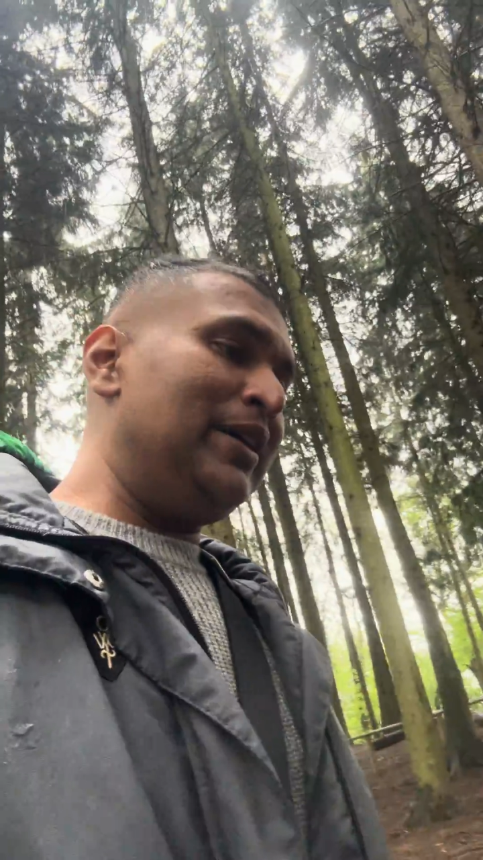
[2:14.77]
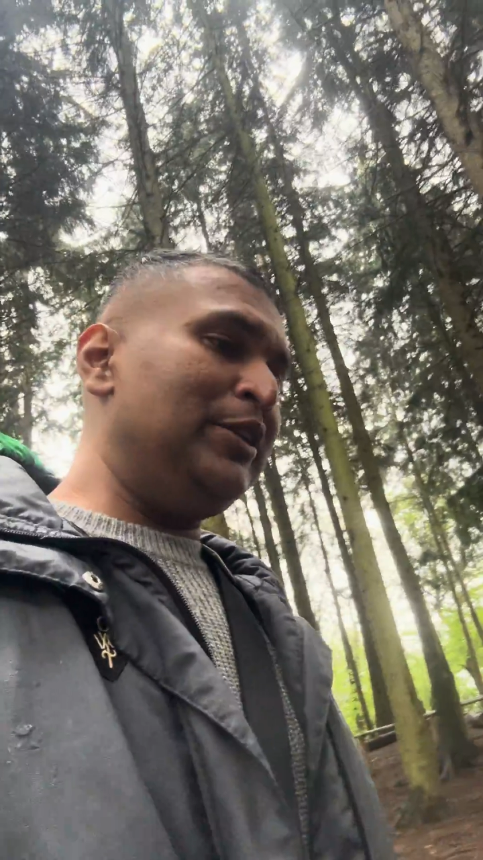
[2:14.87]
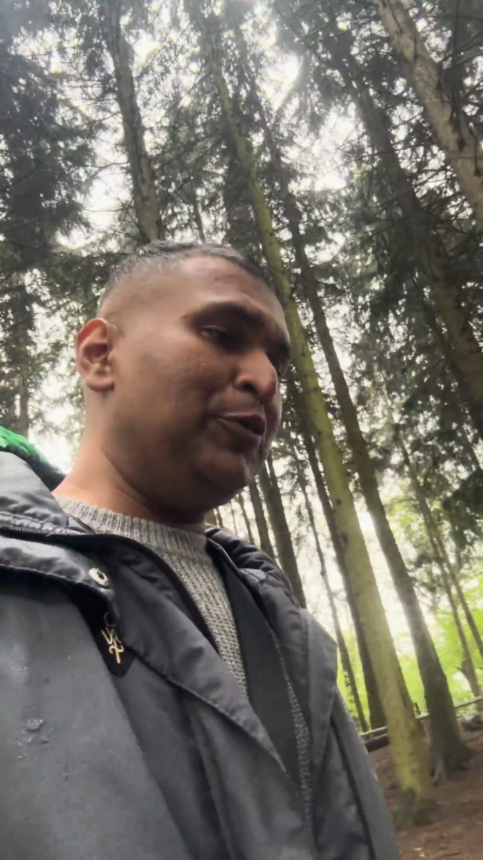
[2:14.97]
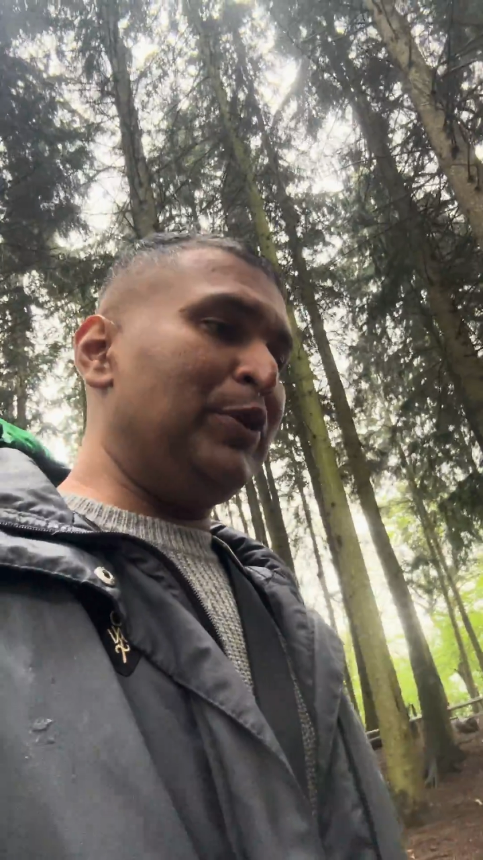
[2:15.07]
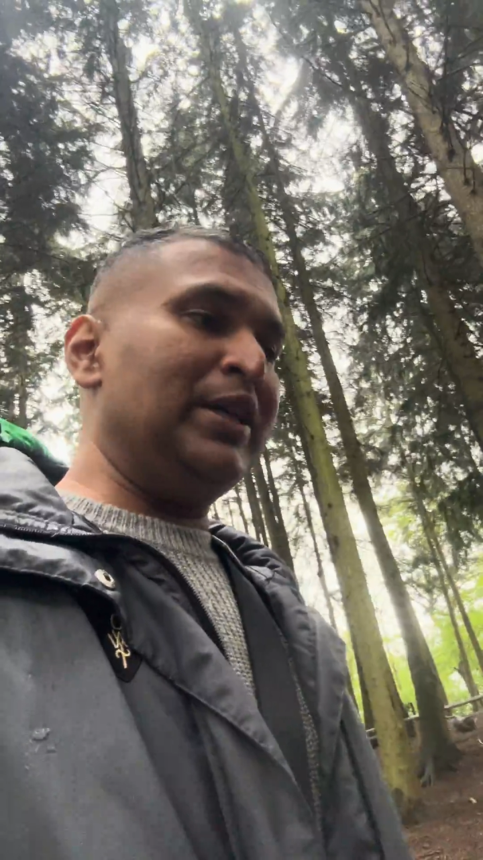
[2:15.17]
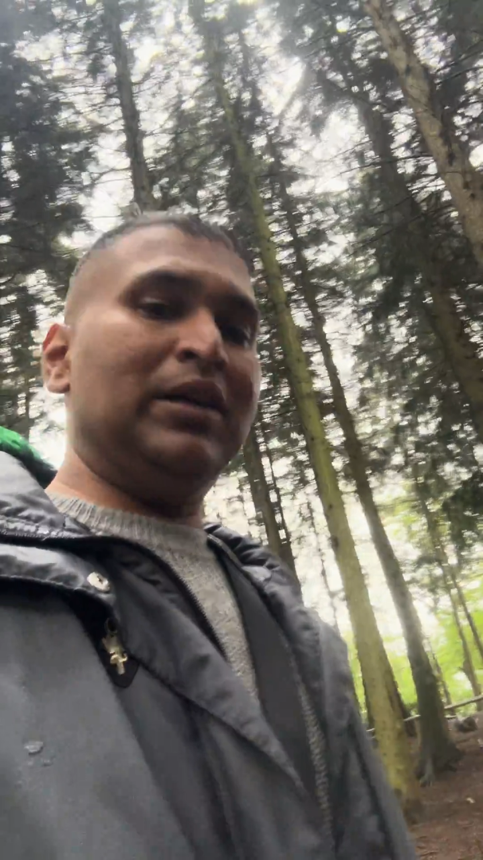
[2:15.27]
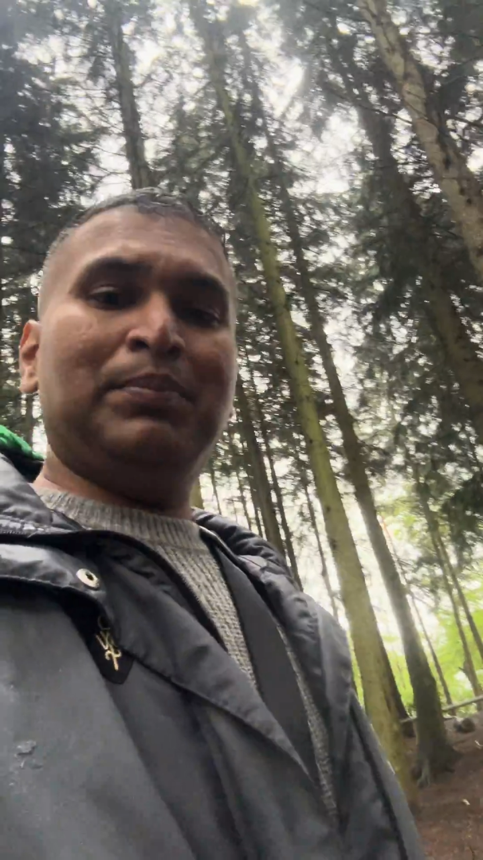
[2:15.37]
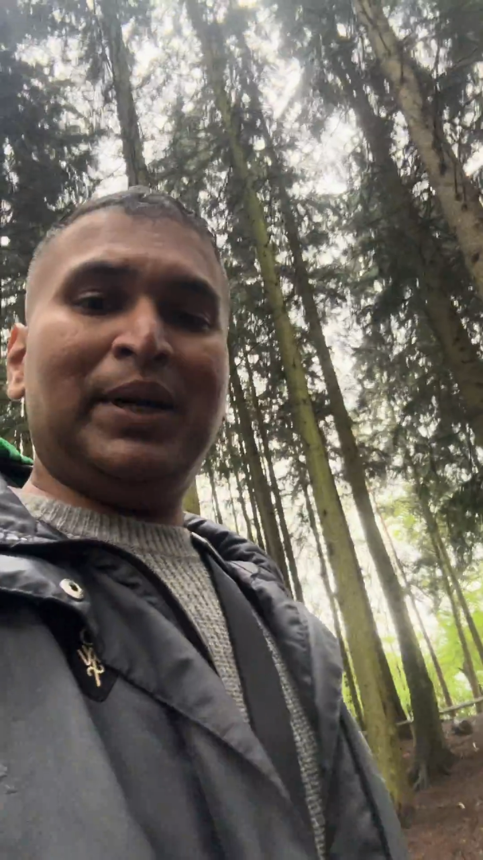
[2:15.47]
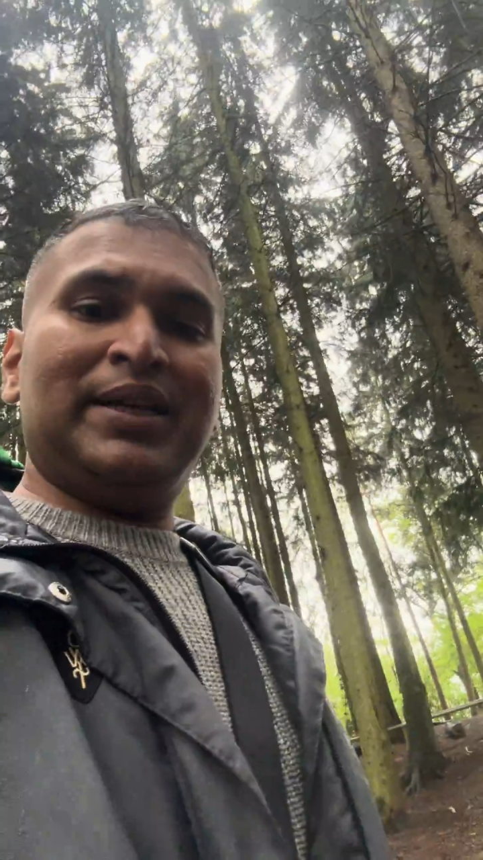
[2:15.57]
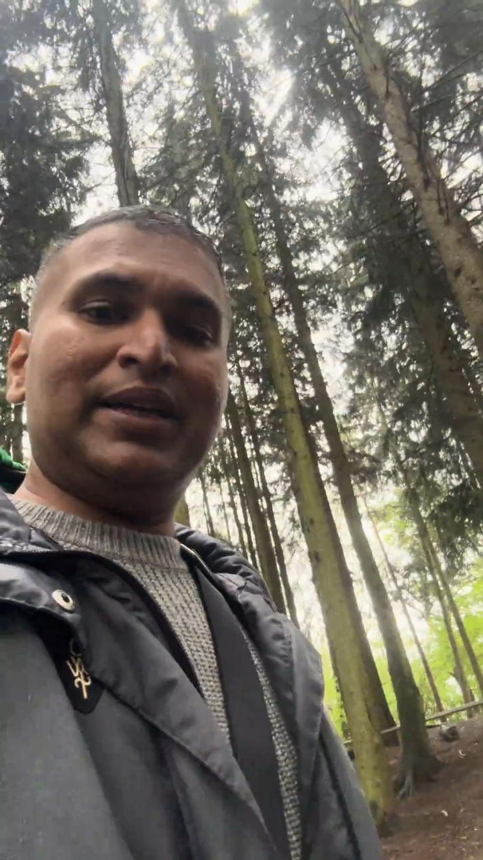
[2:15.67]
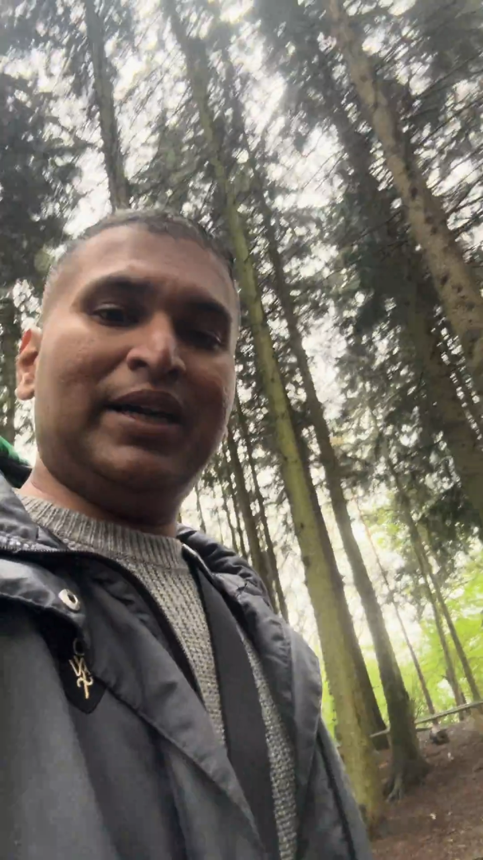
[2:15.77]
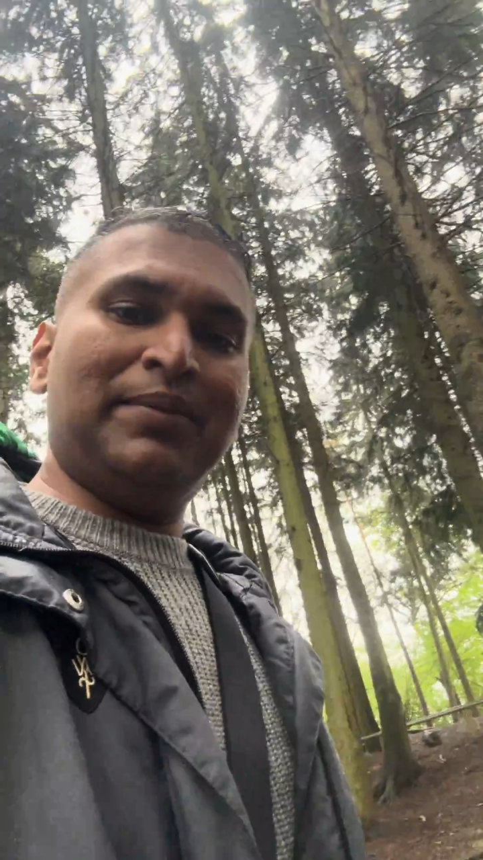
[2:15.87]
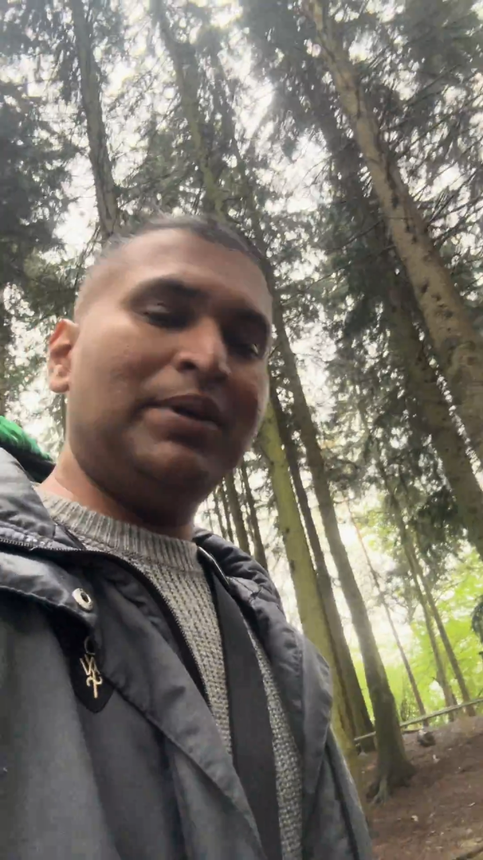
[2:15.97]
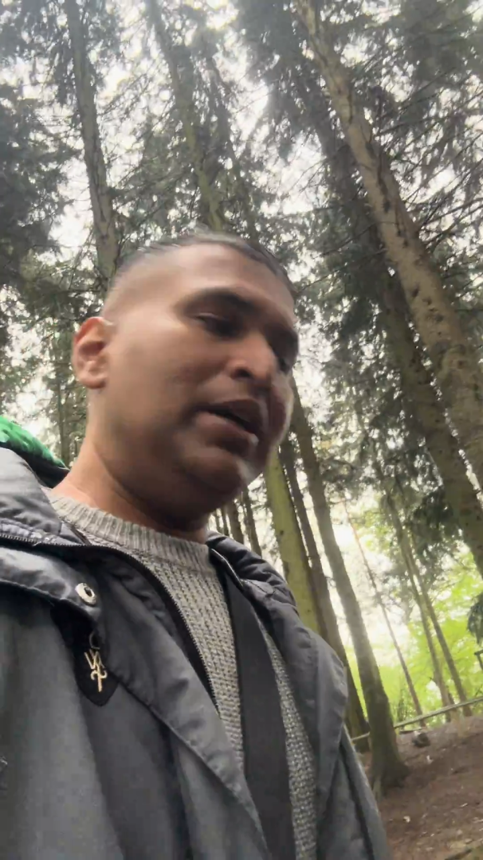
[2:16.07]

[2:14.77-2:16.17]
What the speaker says: during the compile time